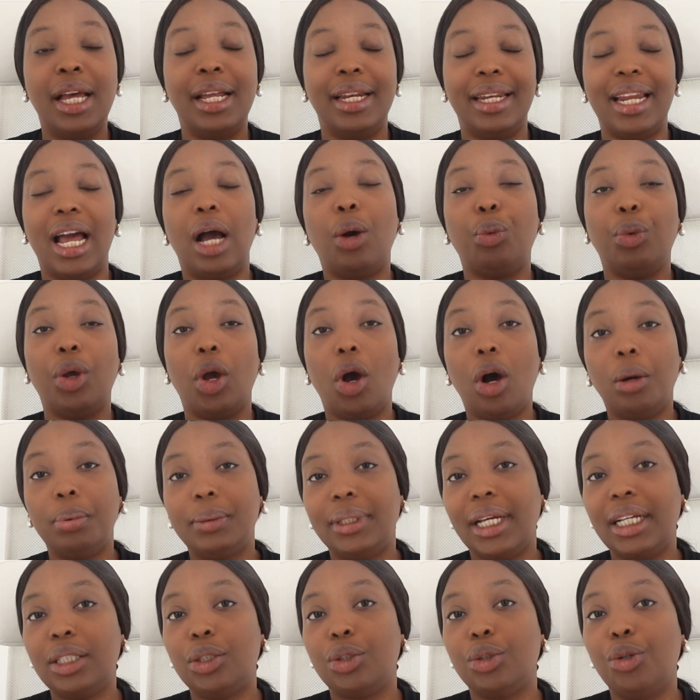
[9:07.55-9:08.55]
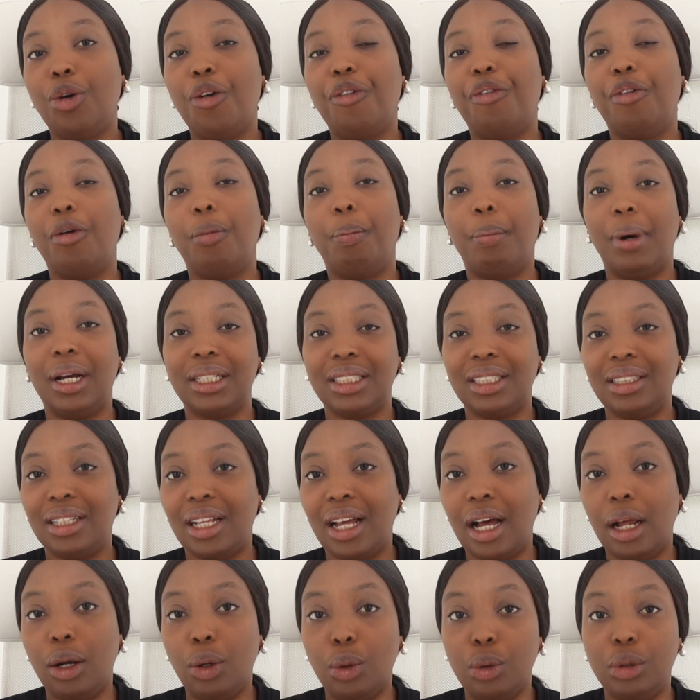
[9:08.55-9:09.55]
Now, we opted to go for
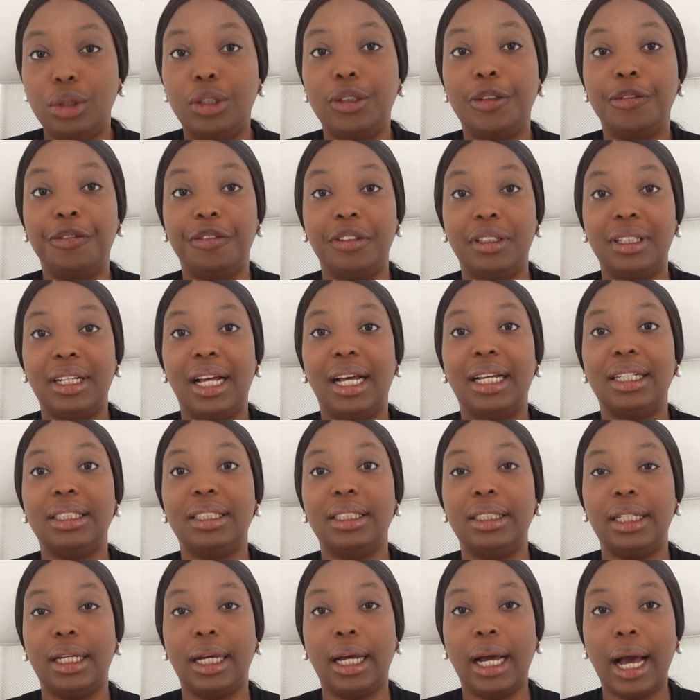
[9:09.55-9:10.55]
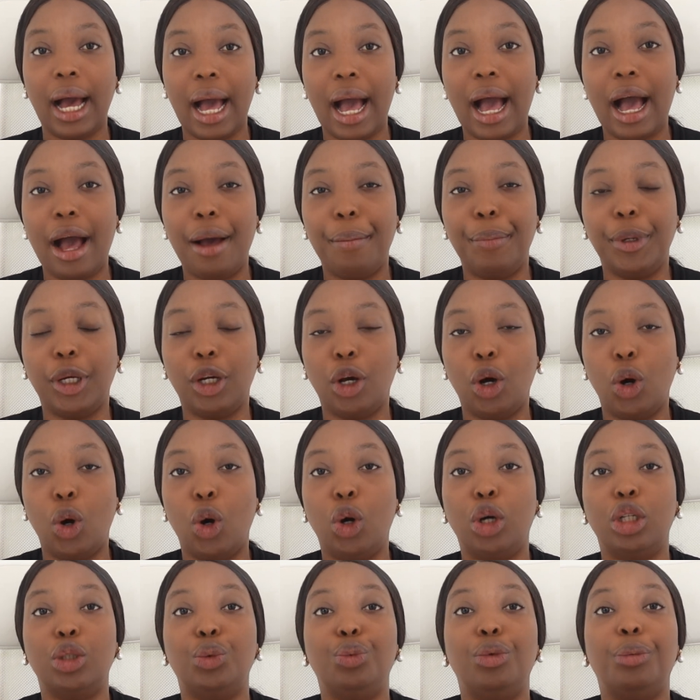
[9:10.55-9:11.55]
personal loan to finance the car
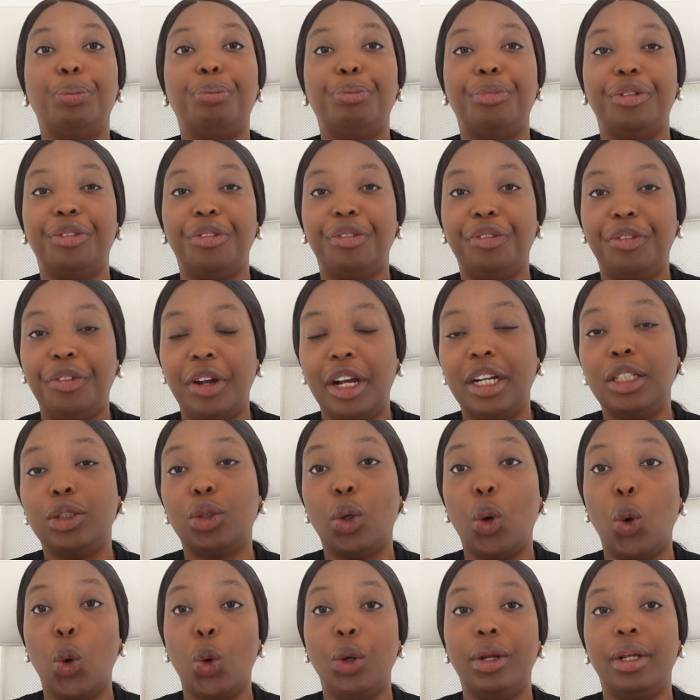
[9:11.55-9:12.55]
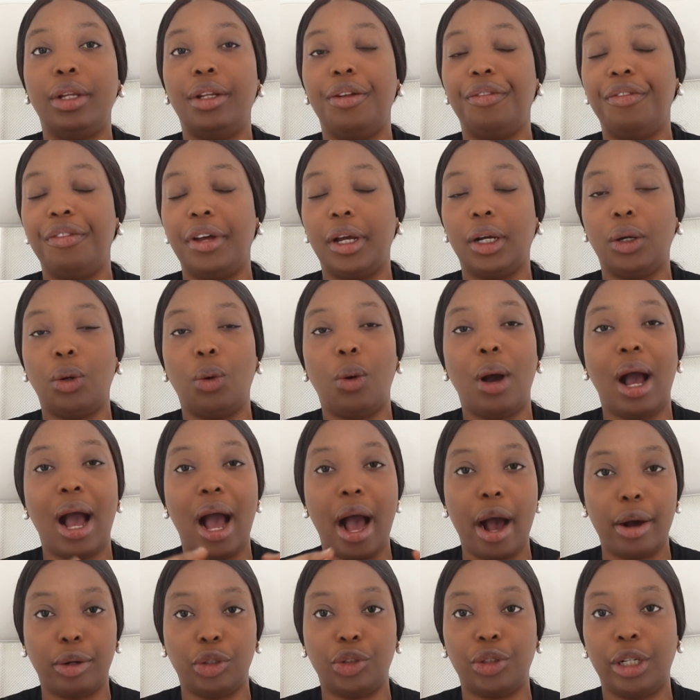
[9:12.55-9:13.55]
because we preferred owning the vehicle
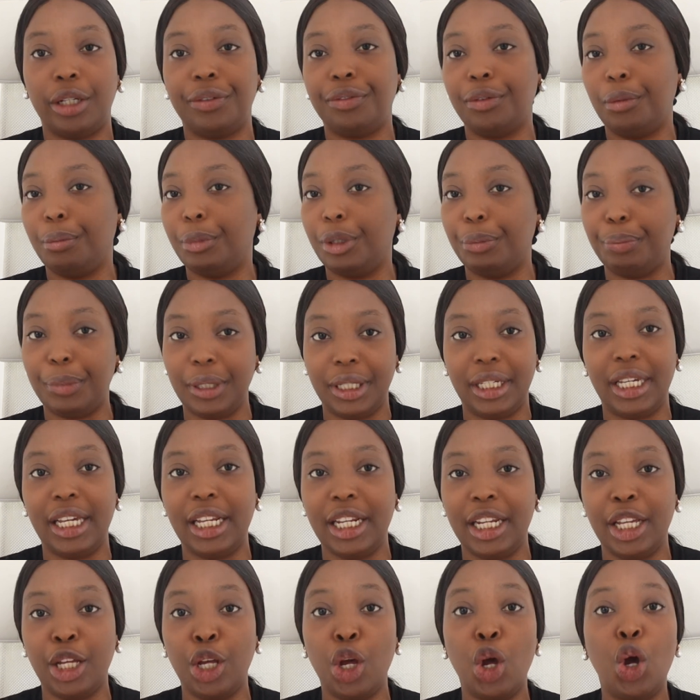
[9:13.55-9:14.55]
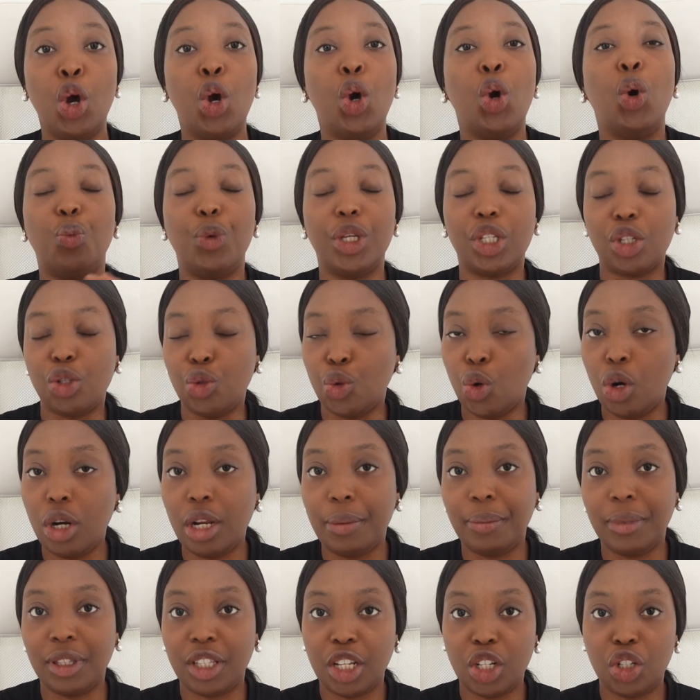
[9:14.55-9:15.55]
outright from the beginning with no
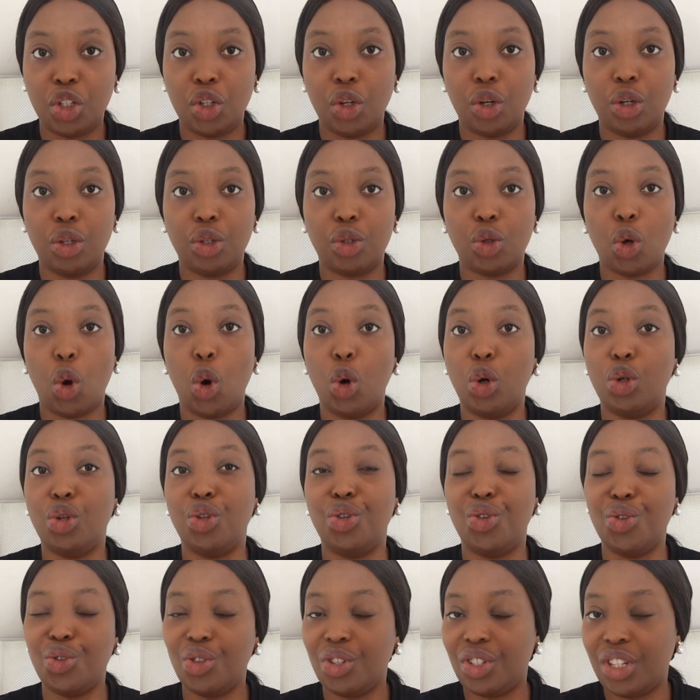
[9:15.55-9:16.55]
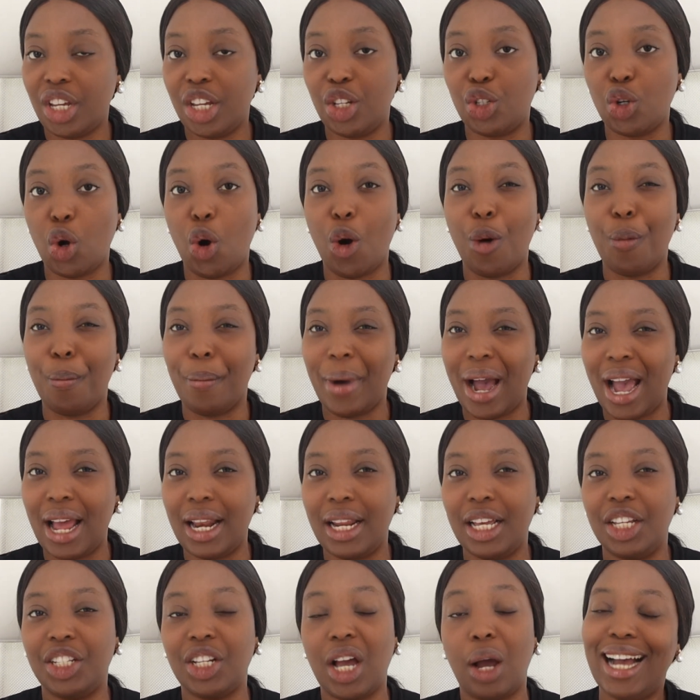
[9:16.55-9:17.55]
limitations on usage or
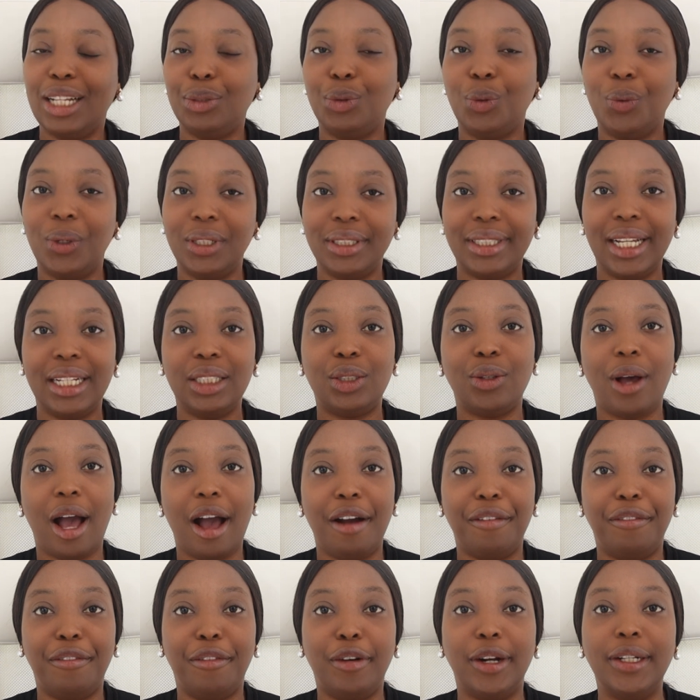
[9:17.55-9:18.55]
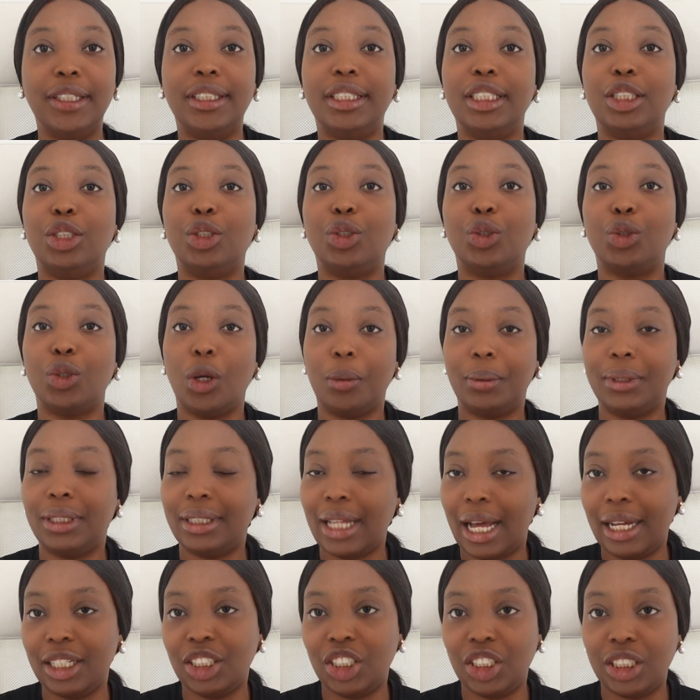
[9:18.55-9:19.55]
mileage, and we wanted to avoid the
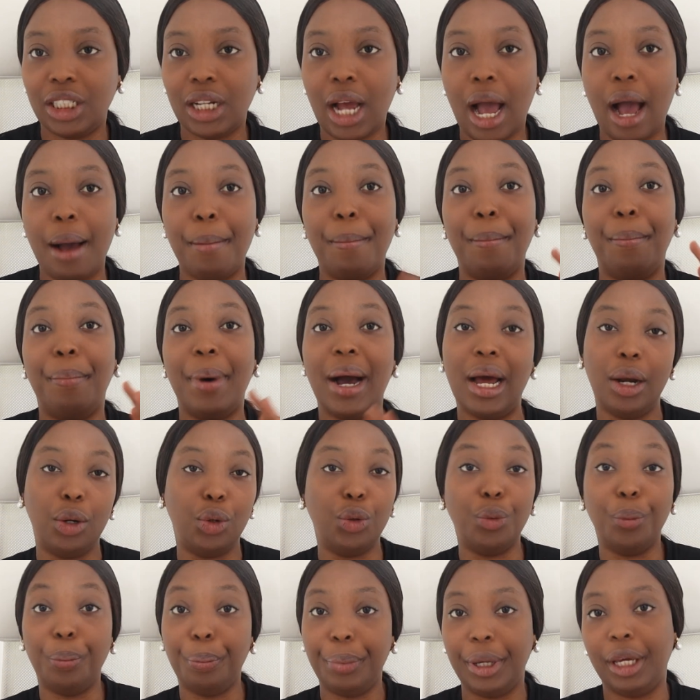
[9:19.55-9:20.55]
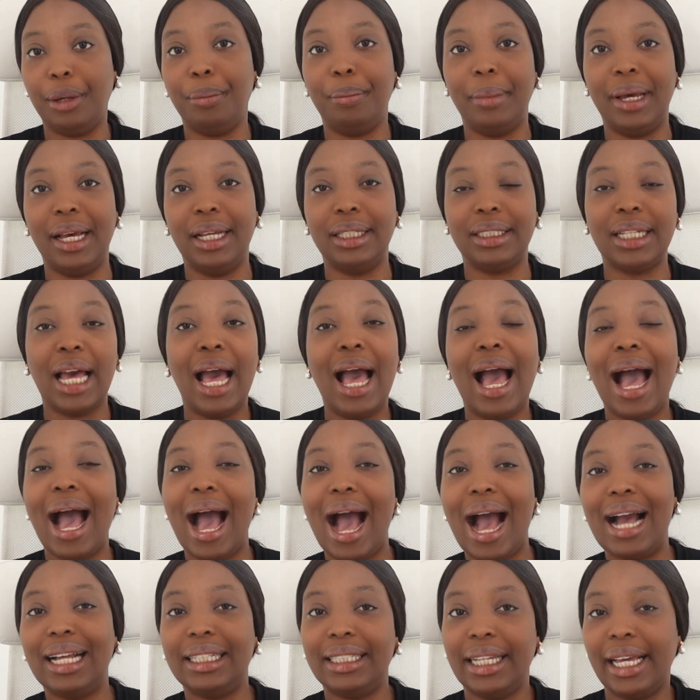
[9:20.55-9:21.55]
substantial balloon payment
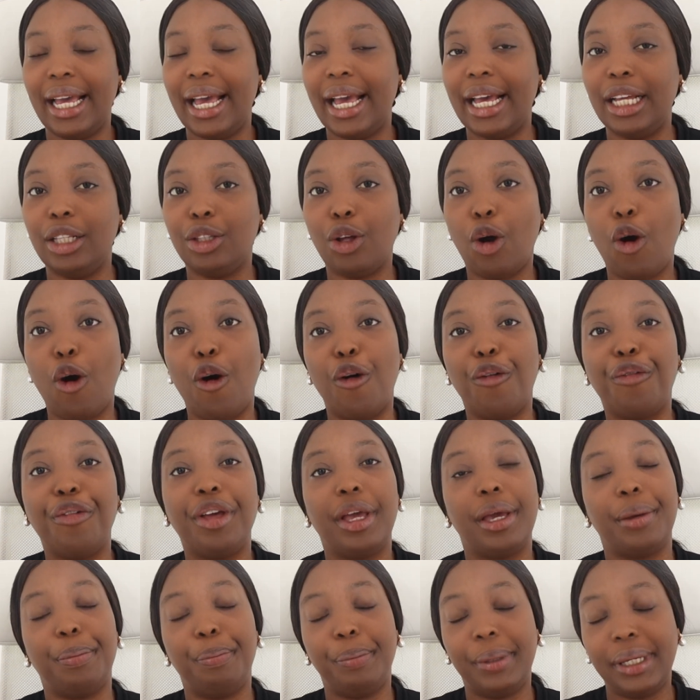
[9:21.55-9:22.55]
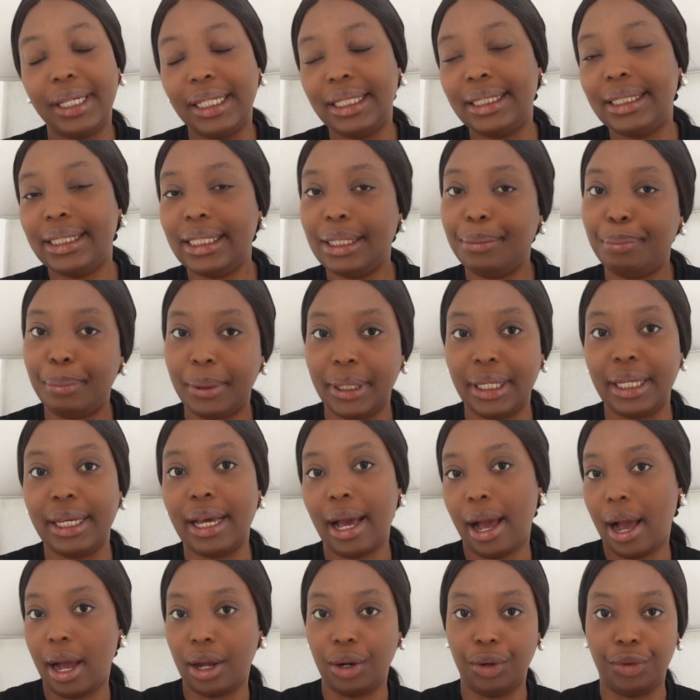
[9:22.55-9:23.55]
at the end of a
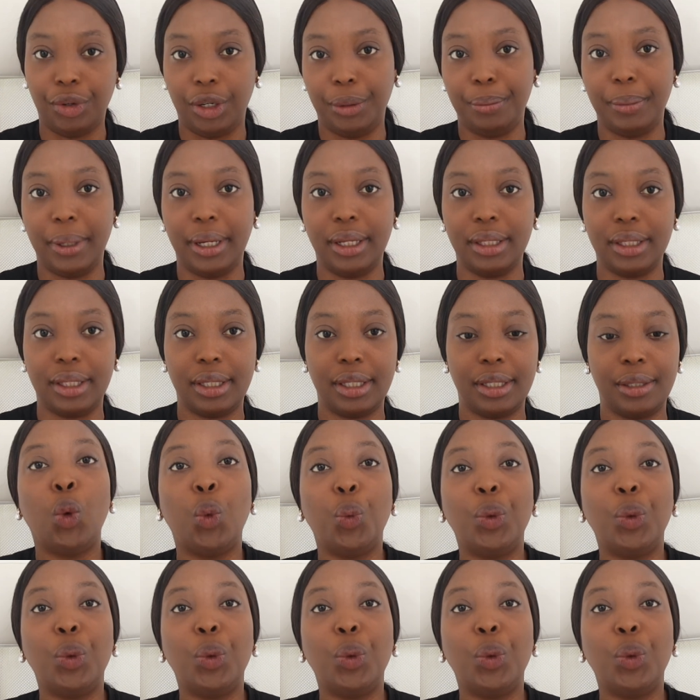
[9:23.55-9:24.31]
PCP agreement.